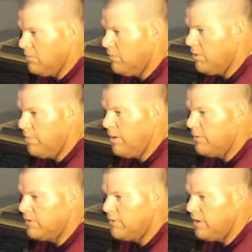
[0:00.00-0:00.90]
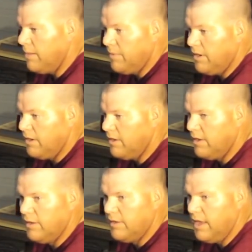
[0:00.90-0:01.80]
More power to you. I mean,
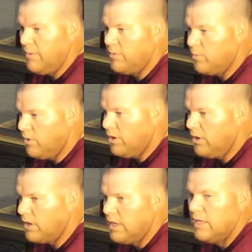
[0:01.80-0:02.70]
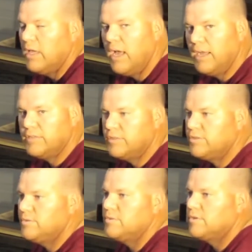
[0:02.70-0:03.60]
that would work. I
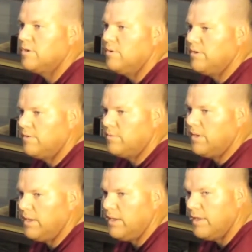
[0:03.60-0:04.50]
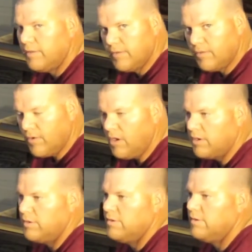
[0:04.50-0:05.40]
just choose to go this way. It's
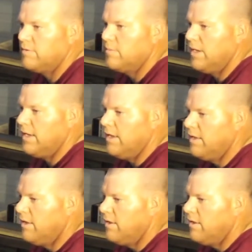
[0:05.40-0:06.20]
stronger this way.